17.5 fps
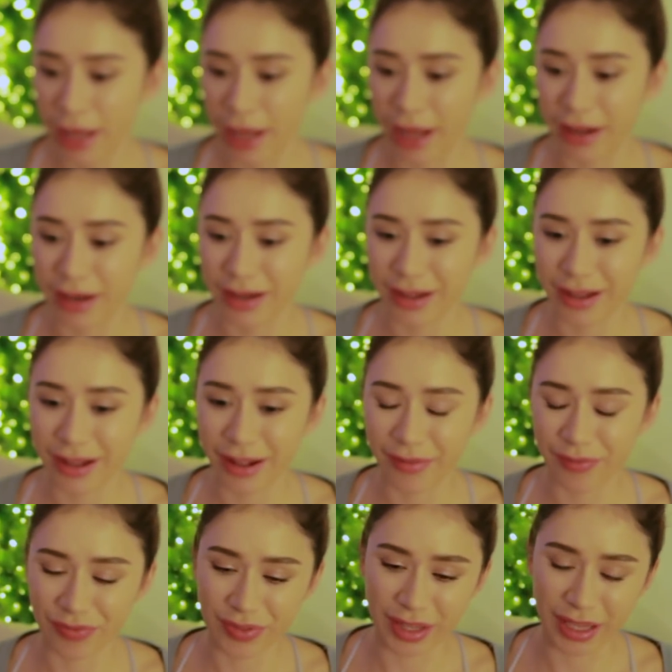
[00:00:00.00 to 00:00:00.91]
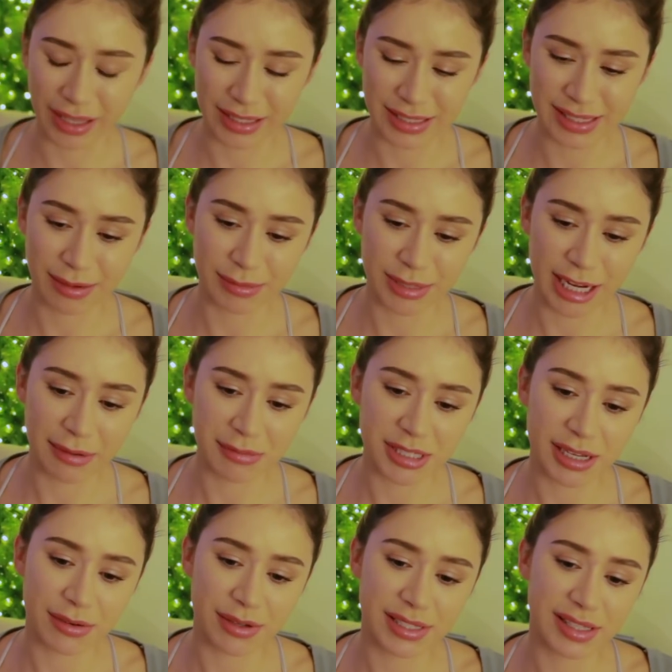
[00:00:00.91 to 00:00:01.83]
And like
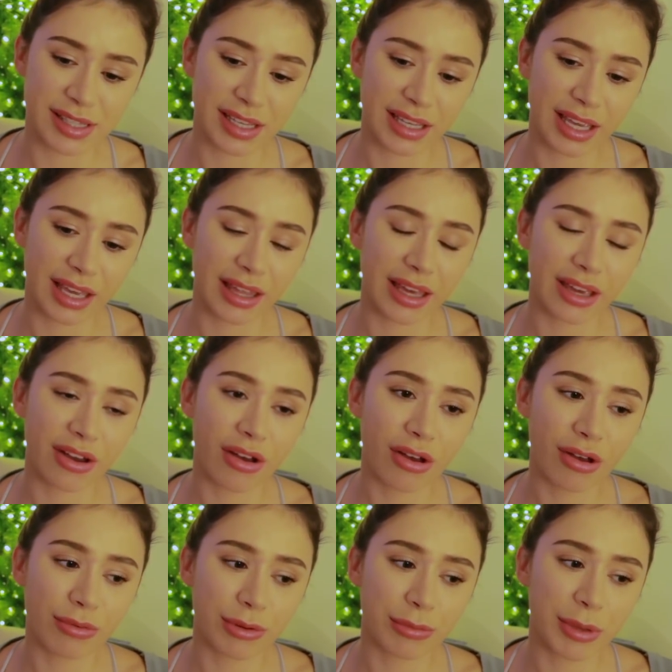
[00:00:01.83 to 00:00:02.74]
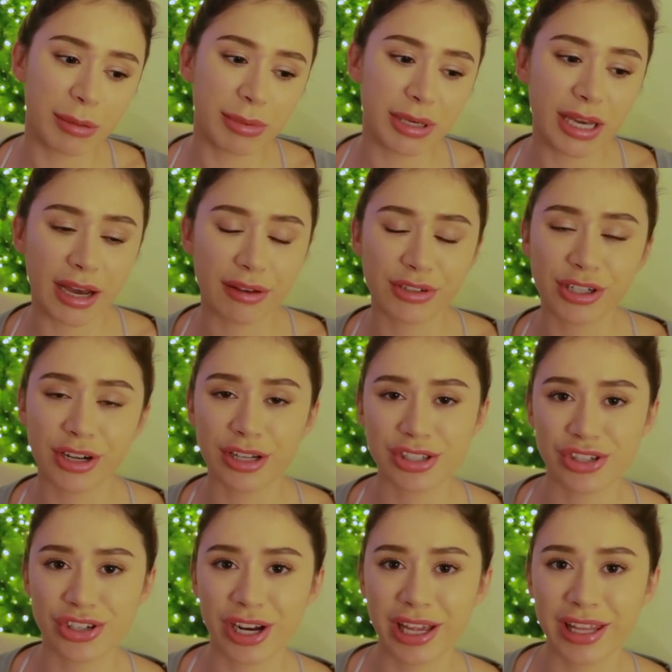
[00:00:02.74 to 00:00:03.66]
sometimes I was thinking like, oh well, maybe after
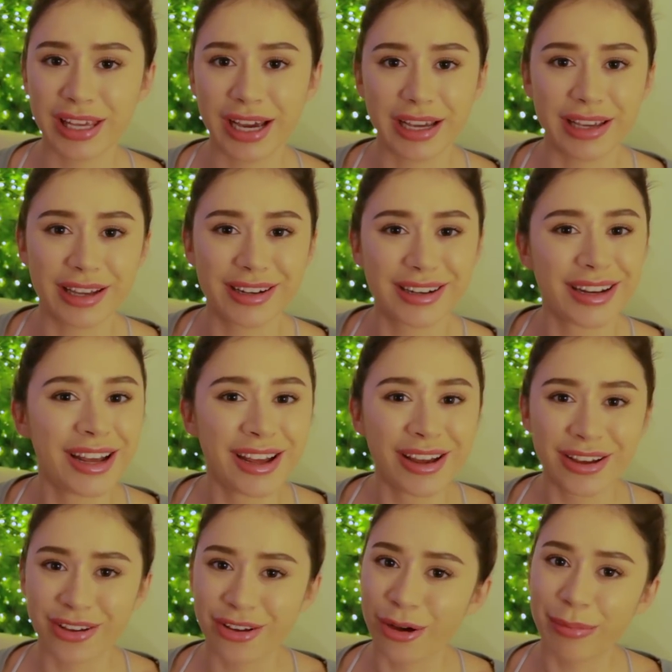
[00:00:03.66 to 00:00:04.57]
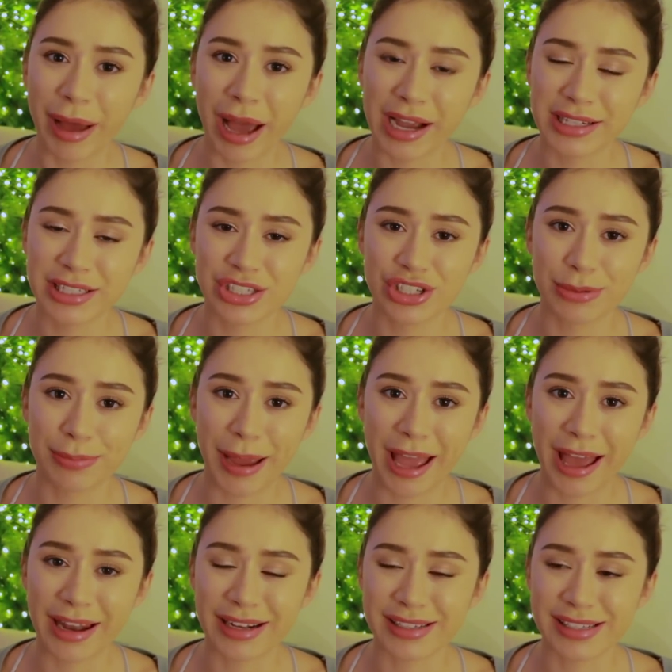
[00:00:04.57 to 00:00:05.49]
Australia I could go back to
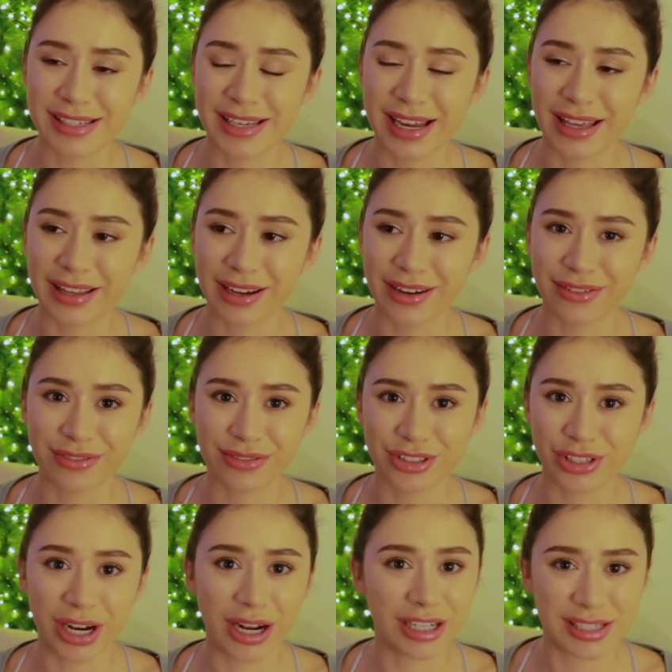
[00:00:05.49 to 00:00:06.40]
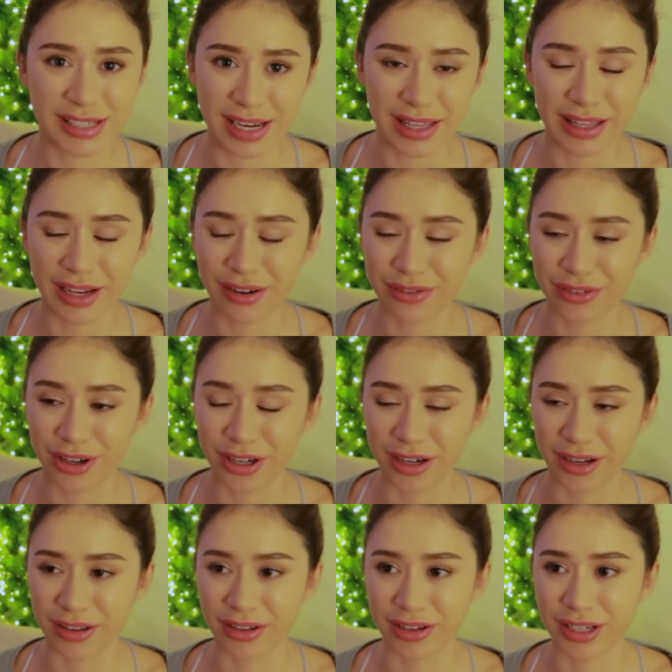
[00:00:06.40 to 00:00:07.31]
Japan and stay there, try to stay there for
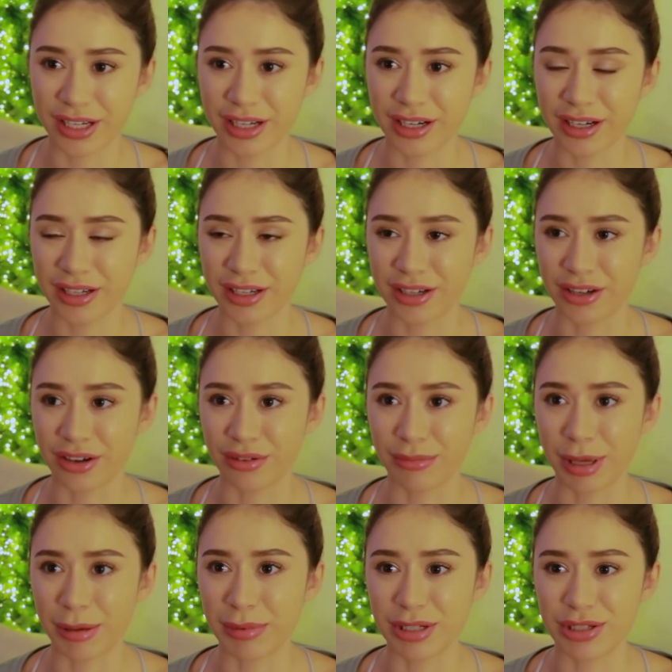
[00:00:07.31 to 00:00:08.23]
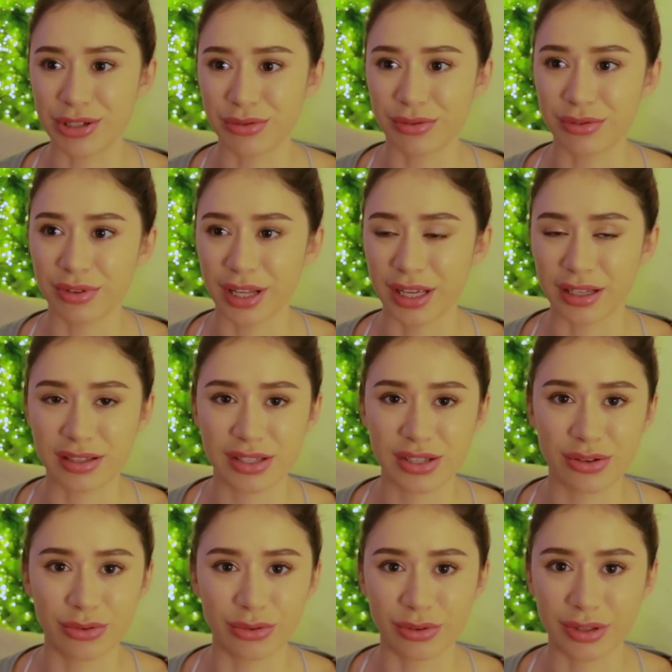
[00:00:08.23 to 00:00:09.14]
another year, you know, maybe do like
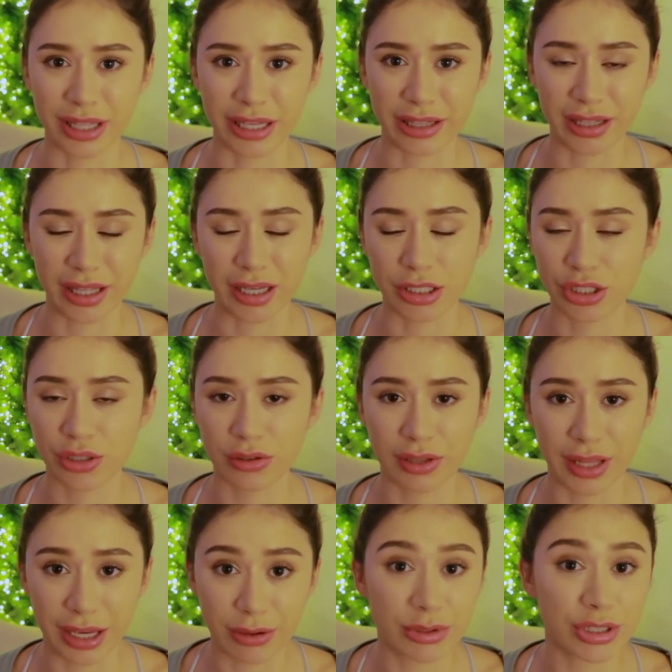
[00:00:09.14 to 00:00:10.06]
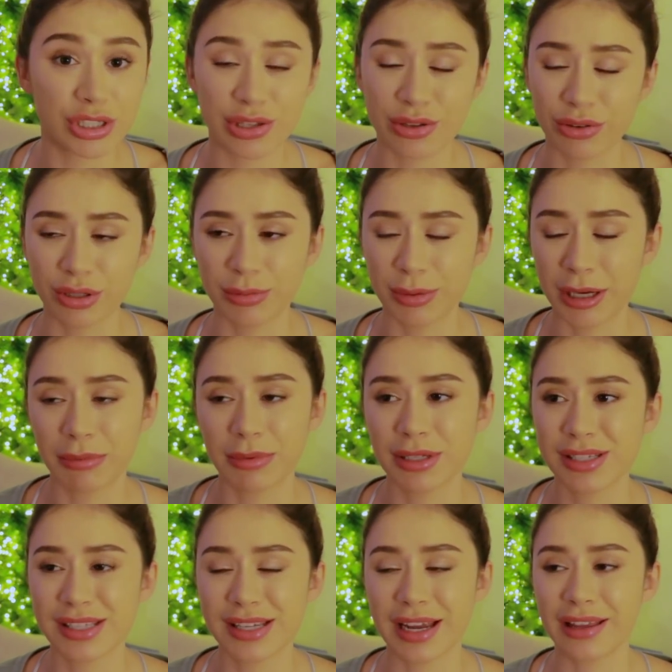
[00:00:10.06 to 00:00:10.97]
school, like language school, to be
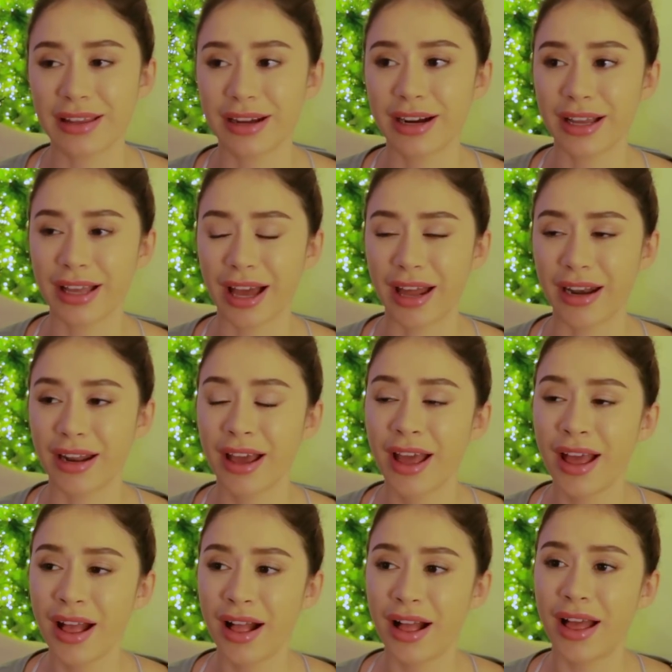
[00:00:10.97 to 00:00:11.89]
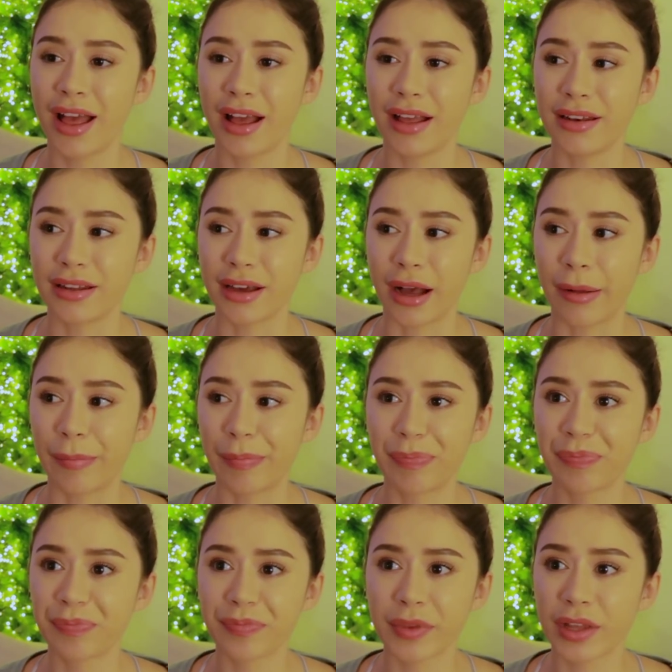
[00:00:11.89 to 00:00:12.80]
able to stay there again.
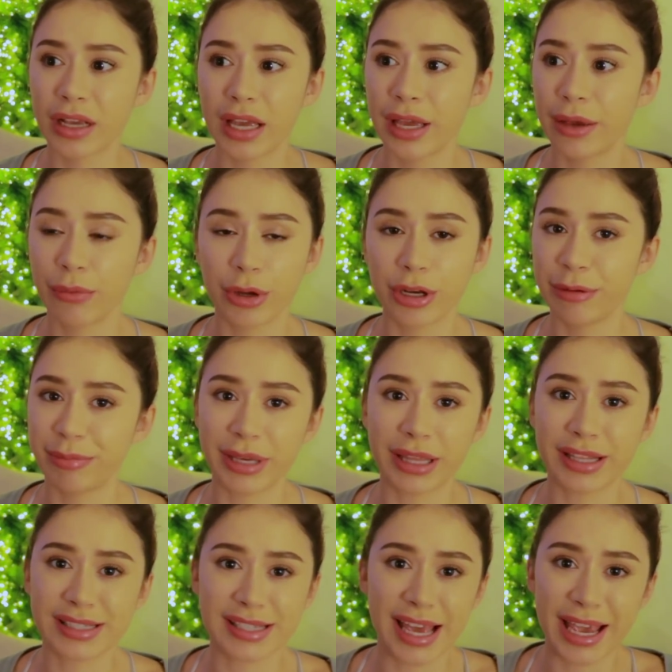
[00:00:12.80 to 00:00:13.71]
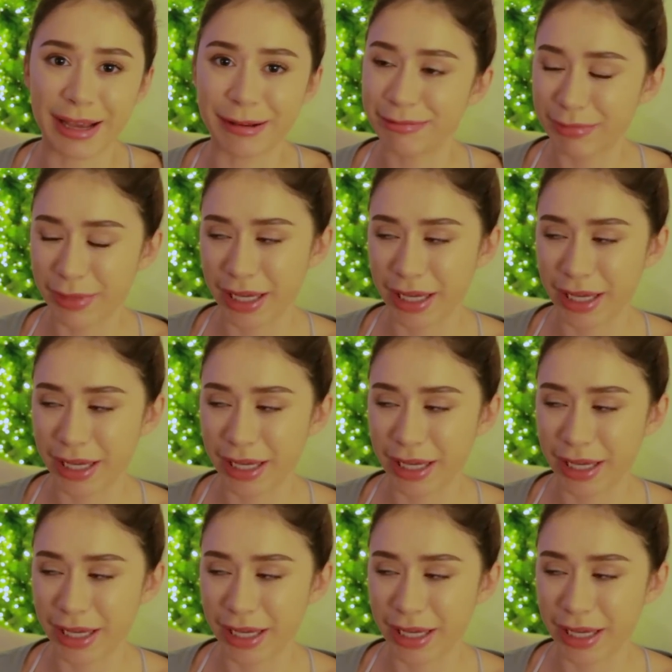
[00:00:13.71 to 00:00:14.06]
And it wouldn't be the same.